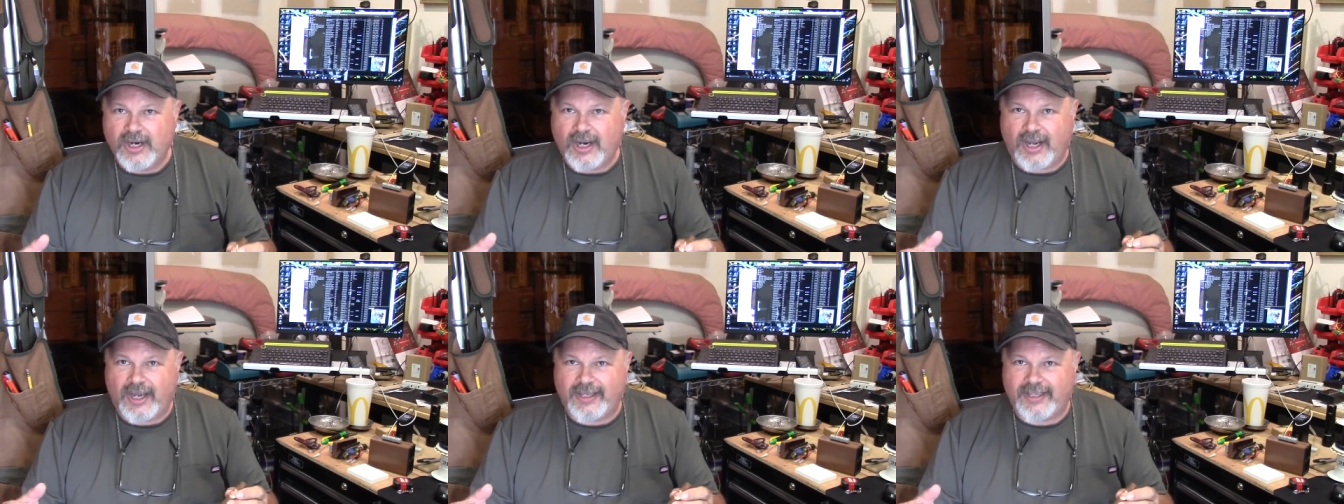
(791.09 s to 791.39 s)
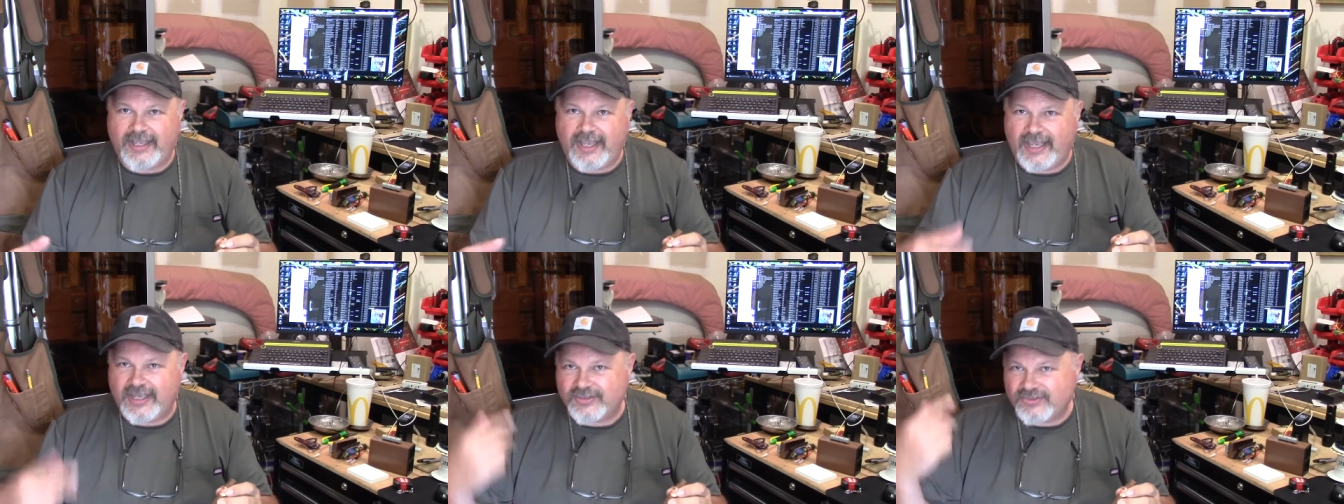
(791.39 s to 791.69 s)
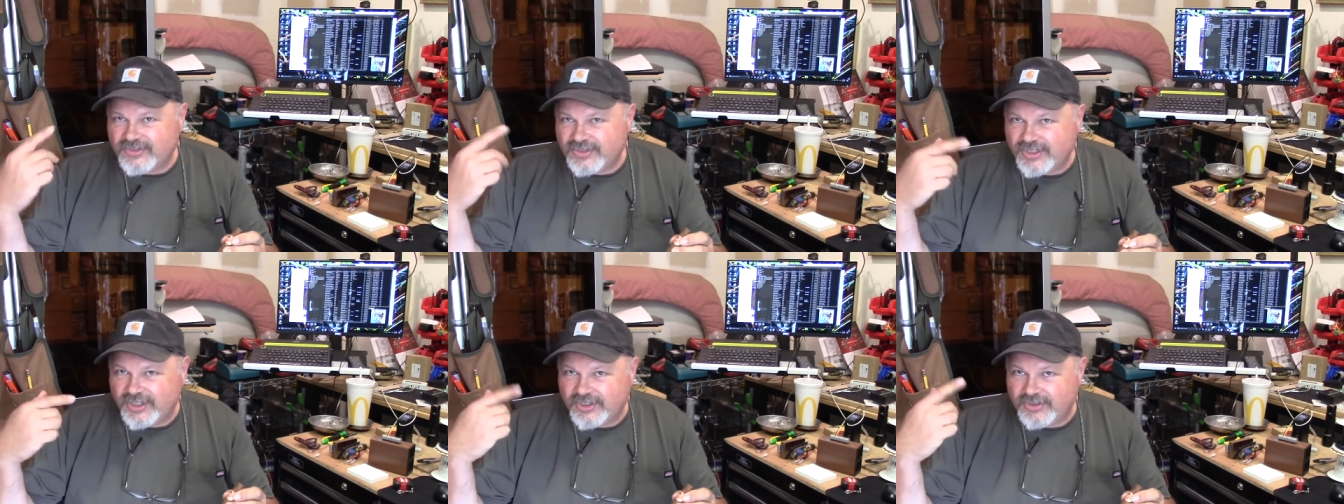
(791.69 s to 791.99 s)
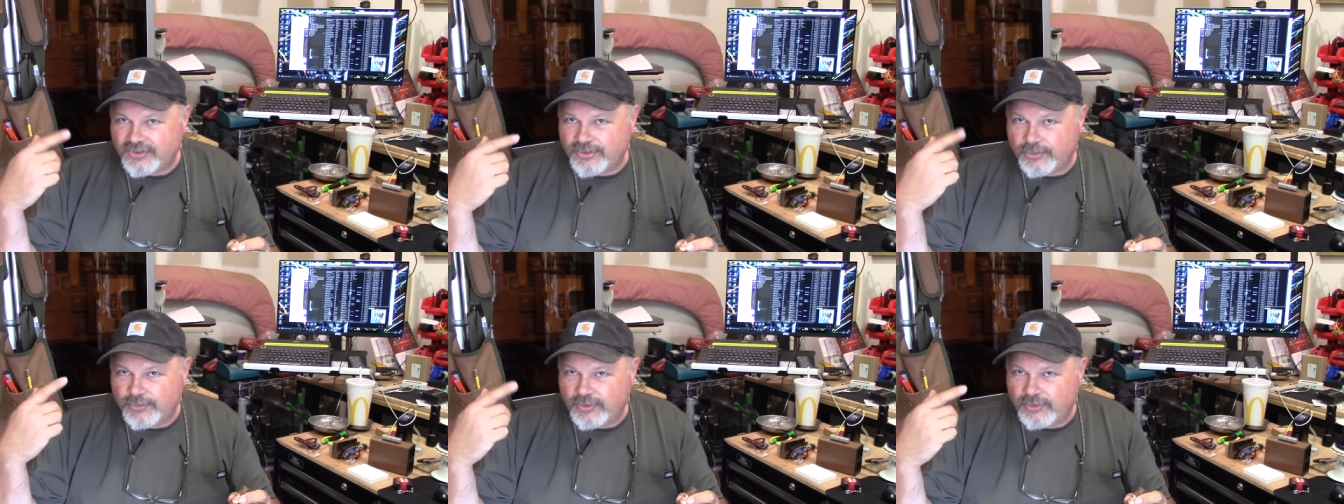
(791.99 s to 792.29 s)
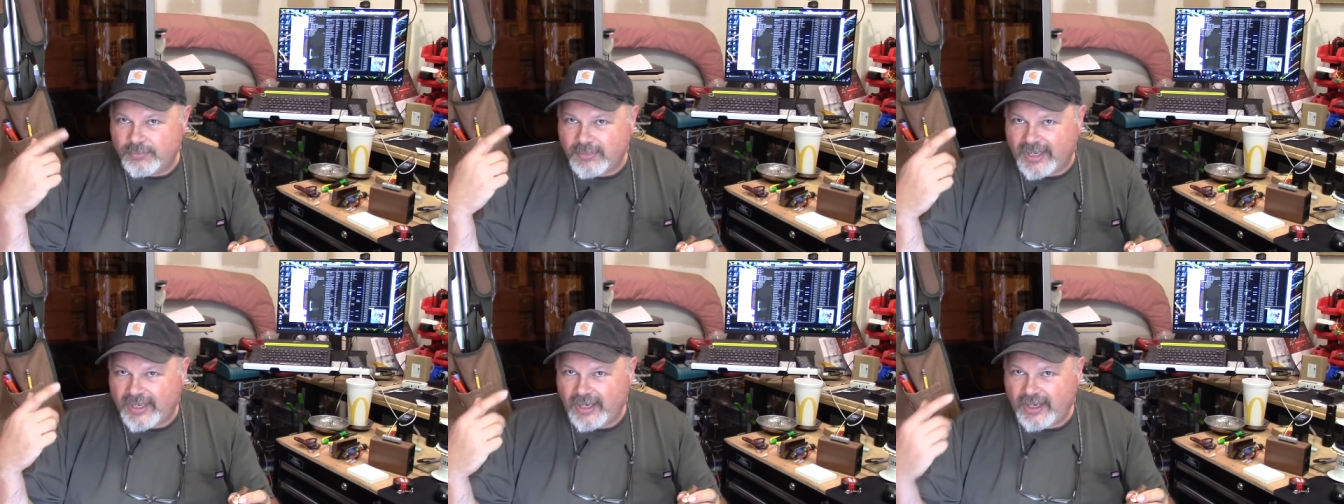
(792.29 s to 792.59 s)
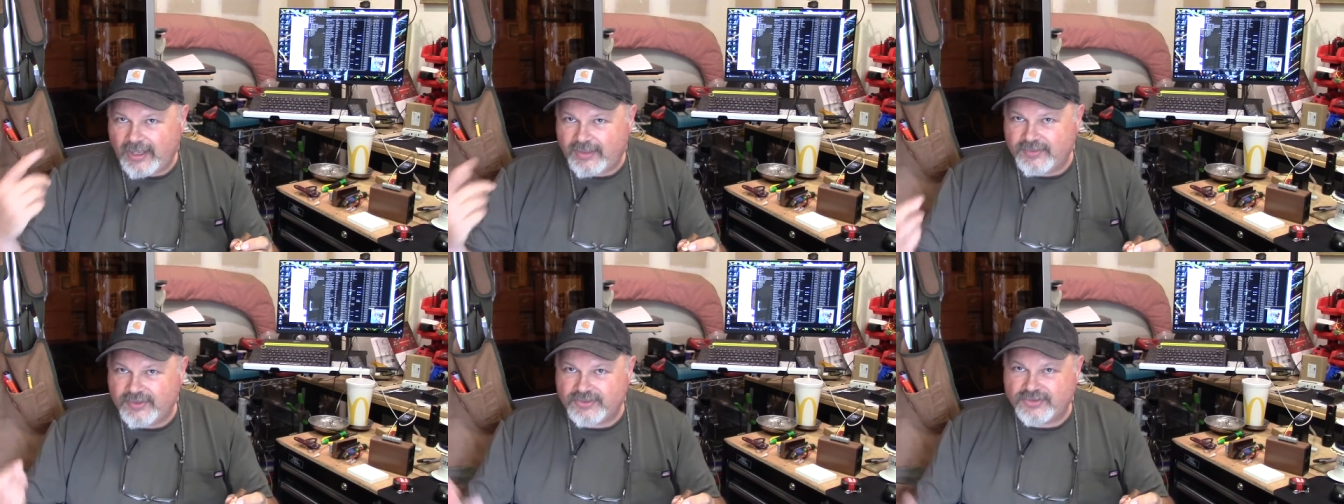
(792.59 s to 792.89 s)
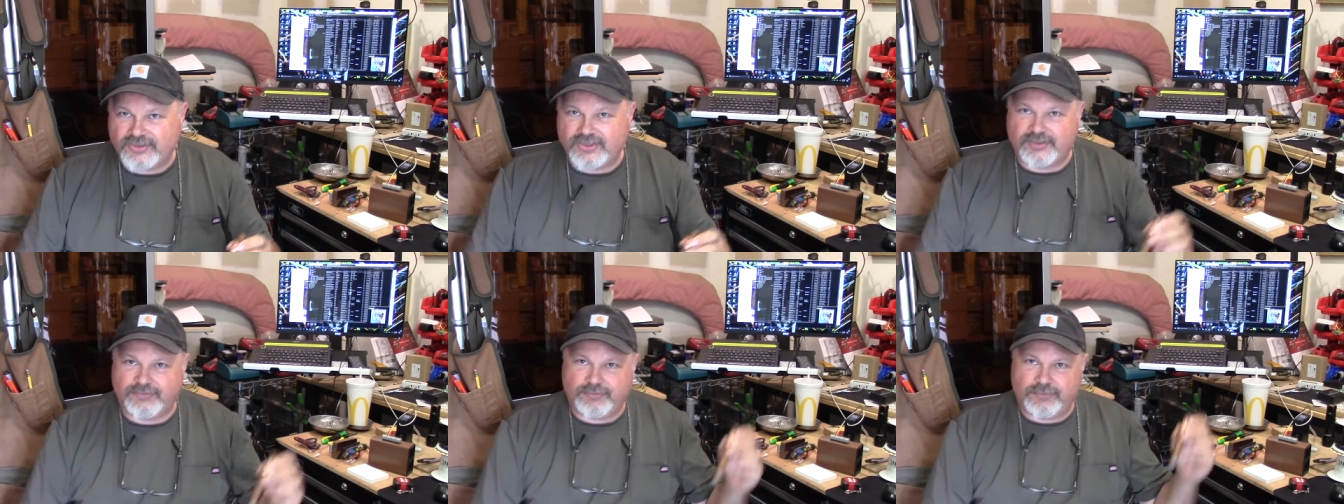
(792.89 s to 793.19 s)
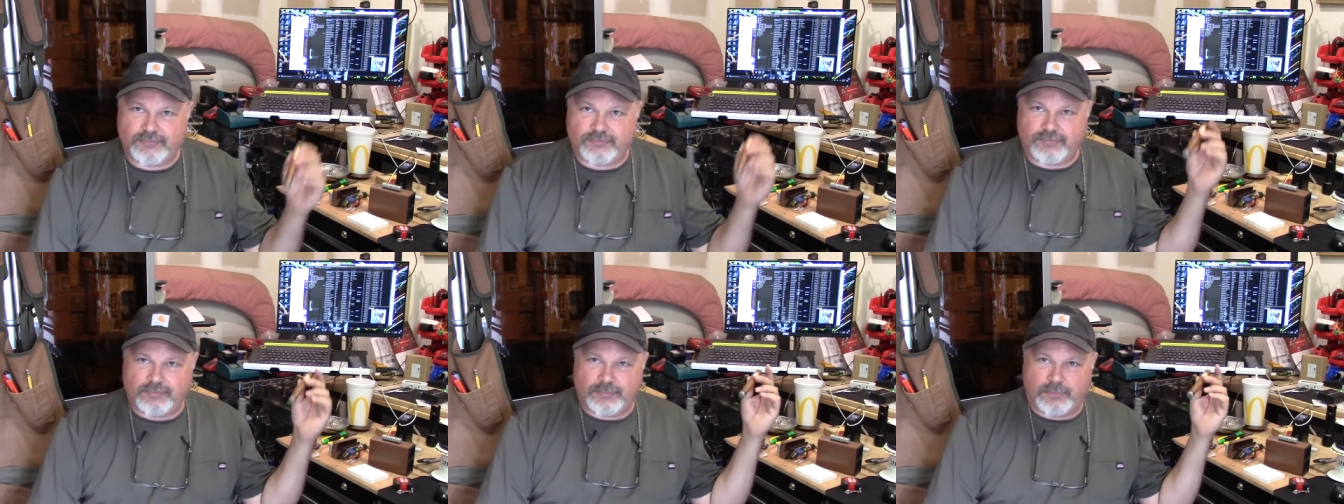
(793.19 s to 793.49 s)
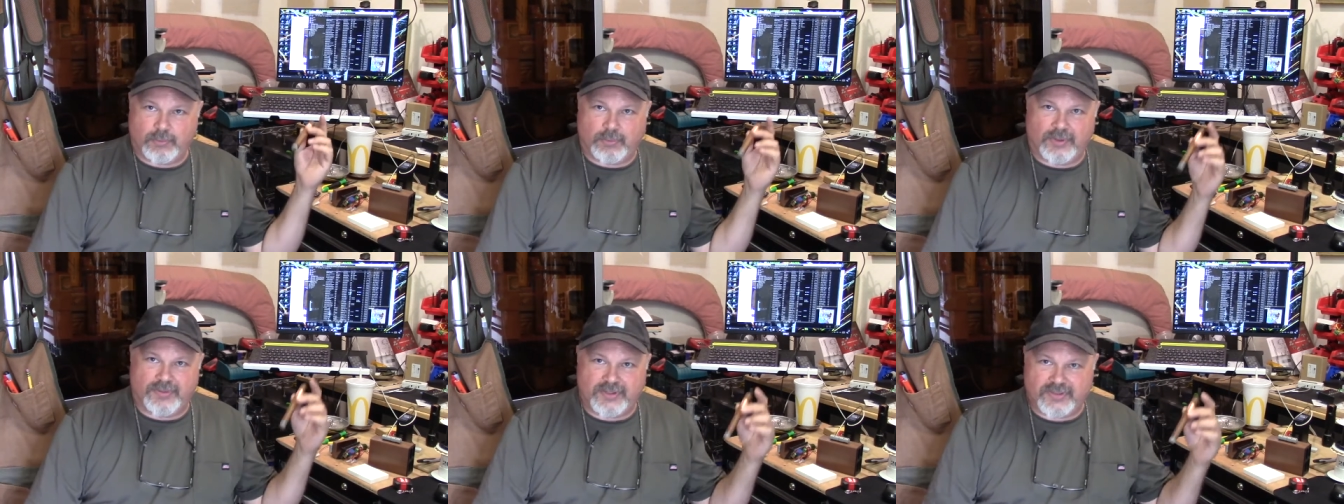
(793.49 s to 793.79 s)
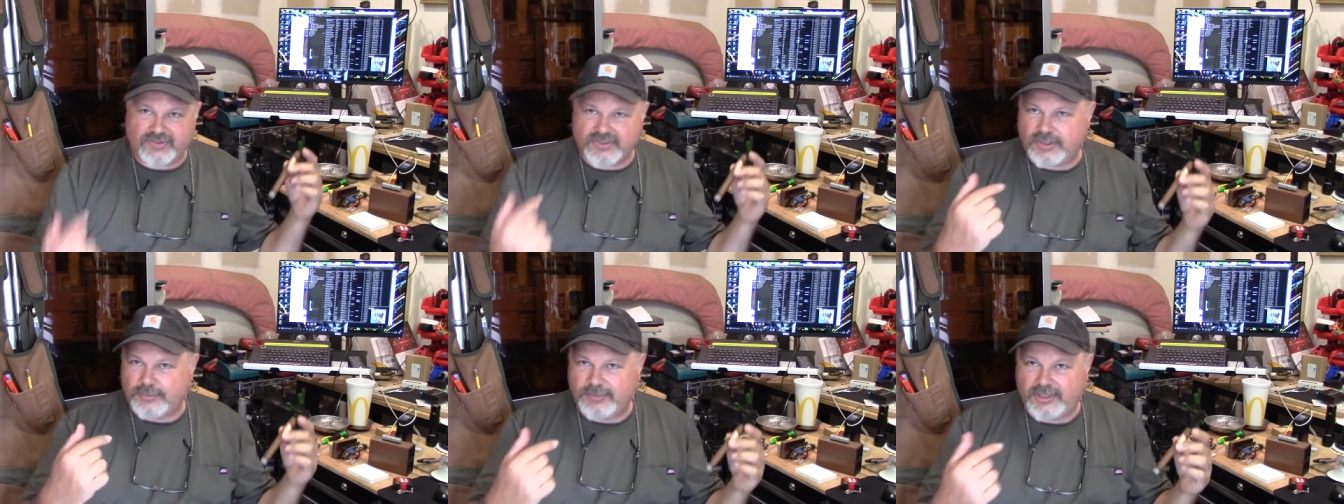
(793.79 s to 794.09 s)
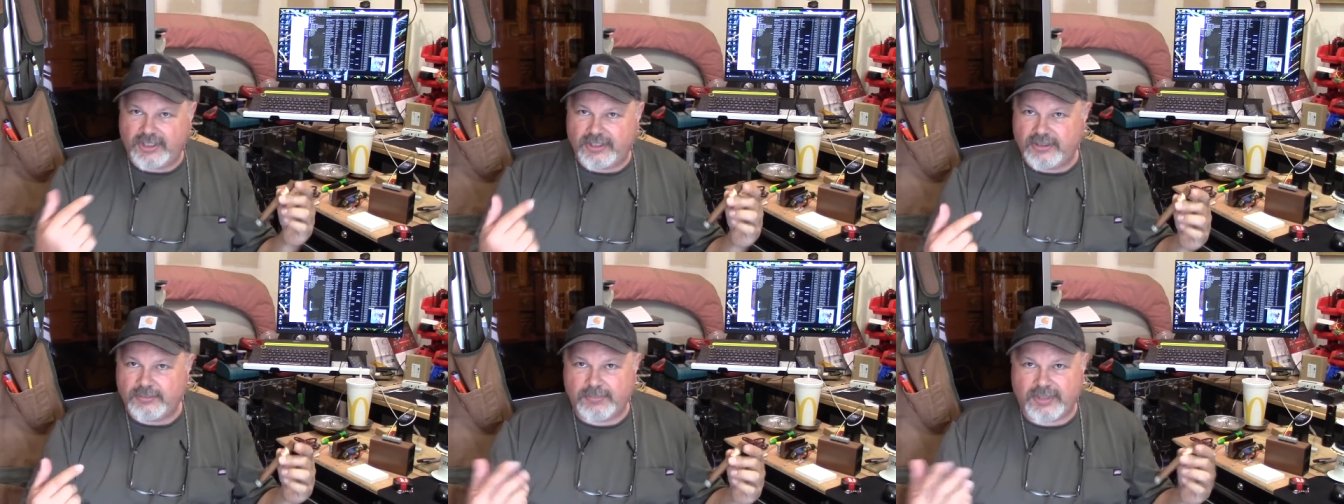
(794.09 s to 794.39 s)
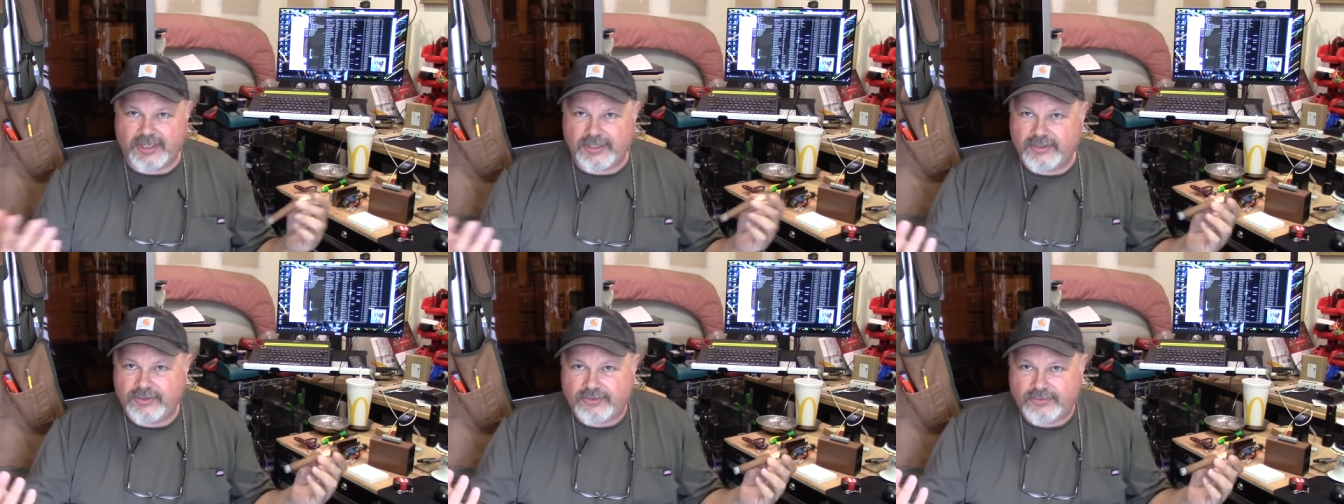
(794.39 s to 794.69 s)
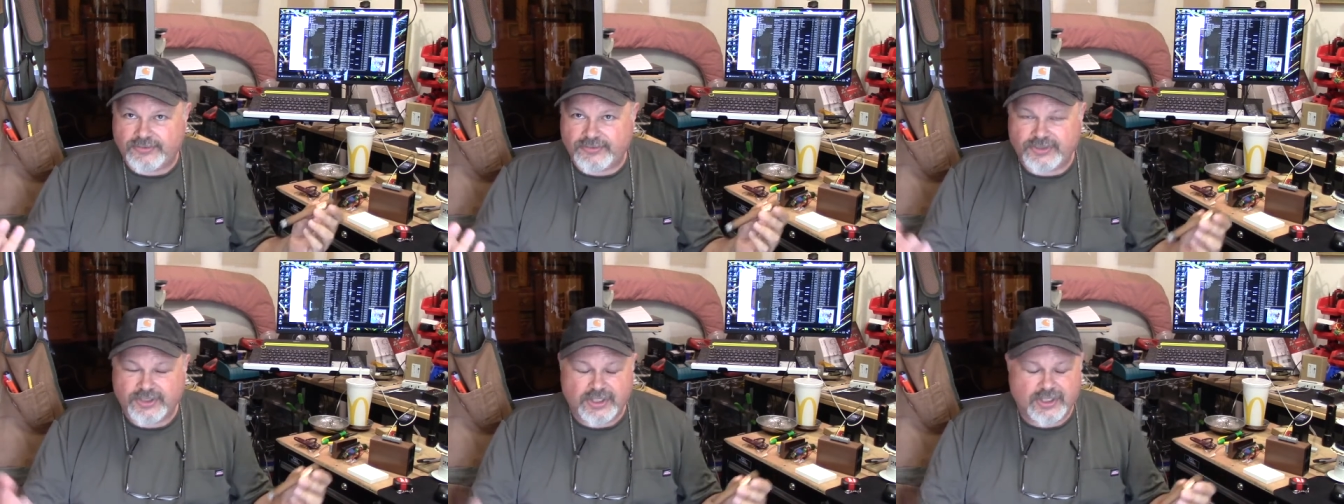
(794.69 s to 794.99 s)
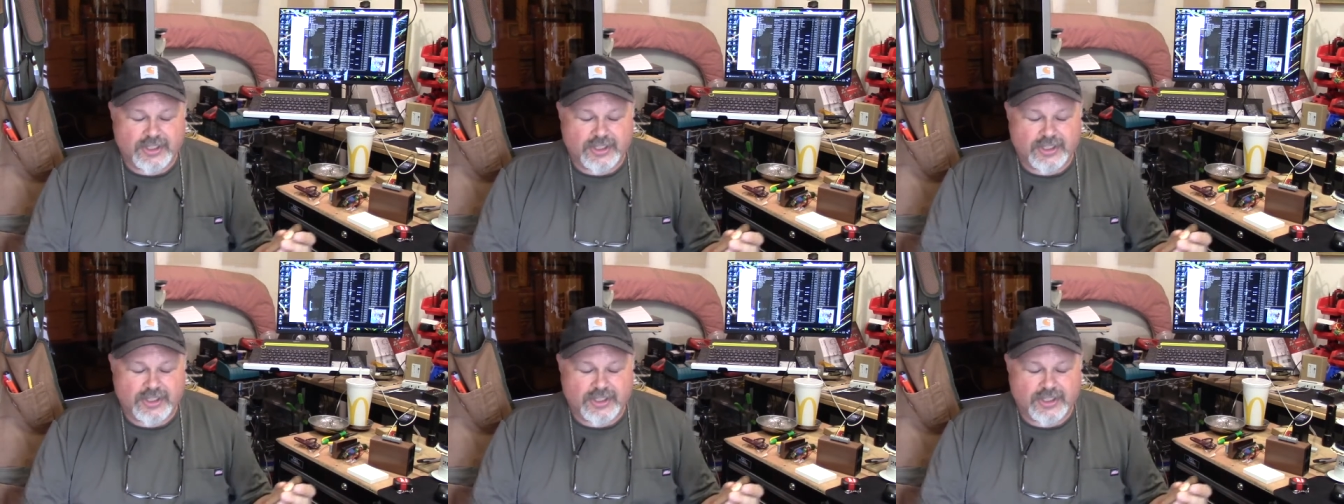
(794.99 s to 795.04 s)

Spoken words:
I can't sing a tune in my head that's different from the one that's coming into my ears.